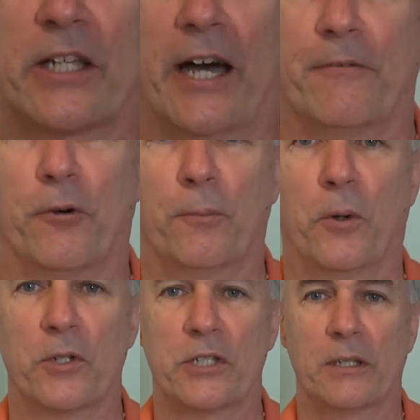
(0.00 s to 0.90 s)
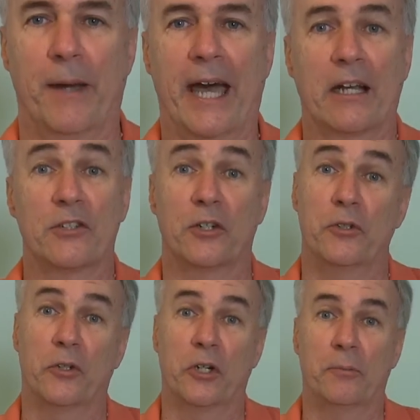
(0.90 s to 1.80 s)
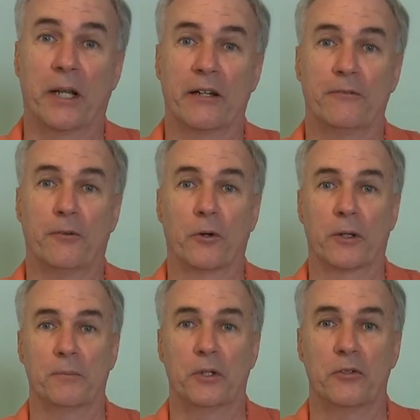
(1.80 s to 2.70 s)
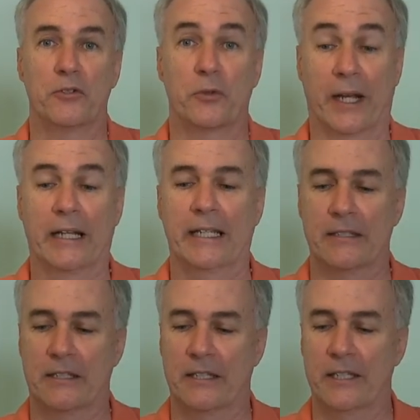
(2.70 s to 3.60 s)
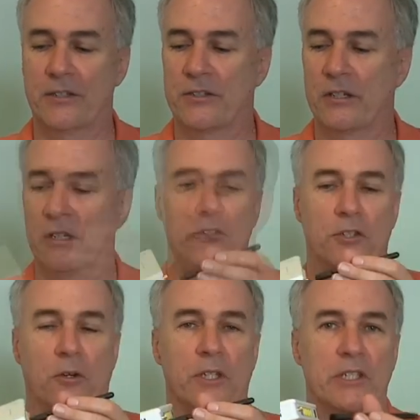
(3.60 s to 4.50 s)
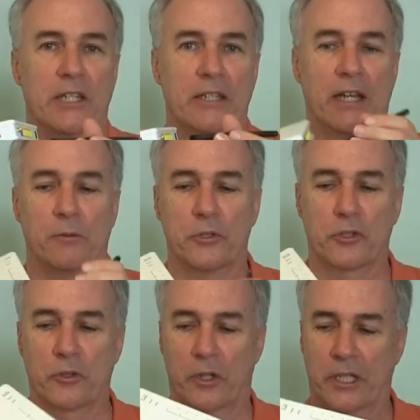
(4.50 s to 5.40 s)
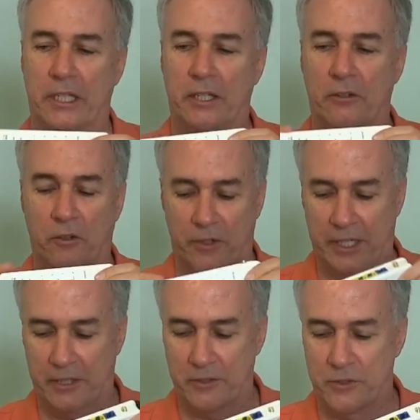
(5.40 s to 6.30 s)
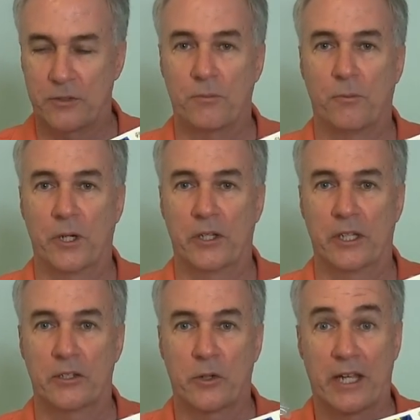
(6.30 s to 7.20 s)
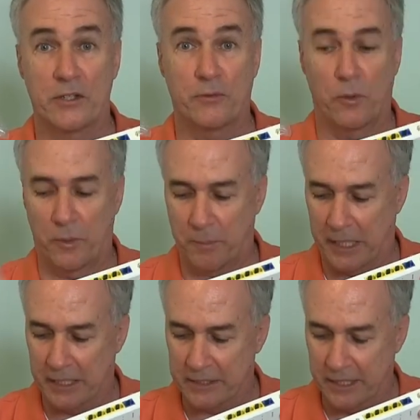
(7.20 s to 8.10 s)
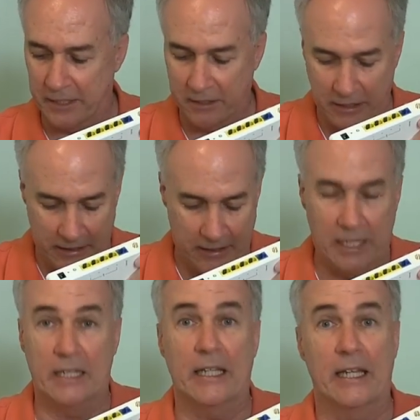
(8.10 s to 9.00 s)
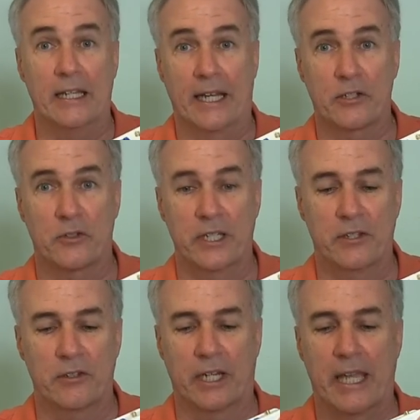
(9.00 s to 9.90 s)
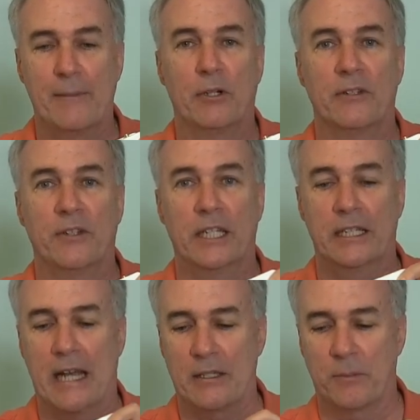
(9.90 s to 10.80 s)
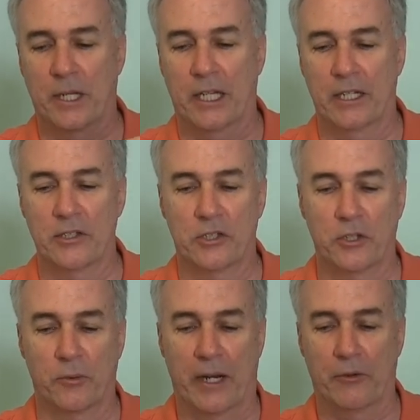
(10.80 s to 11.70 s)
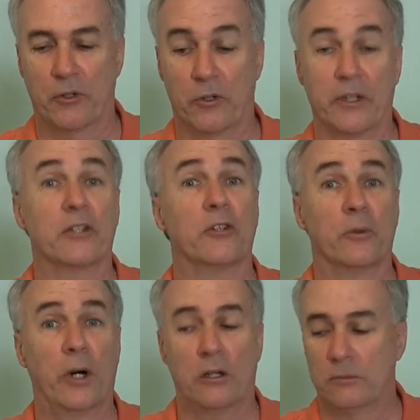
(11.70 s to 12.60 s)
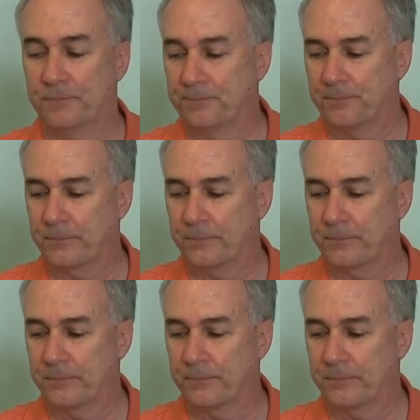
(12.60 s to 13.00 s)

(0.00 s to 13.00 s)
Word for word: it's got four ports in the back, so you could plug four computers directly into this. So this antenna will screw on here. Over here is where the transformer plugs in, and then an extra Ethernet cable if you need that to plug it into your router or into the wall.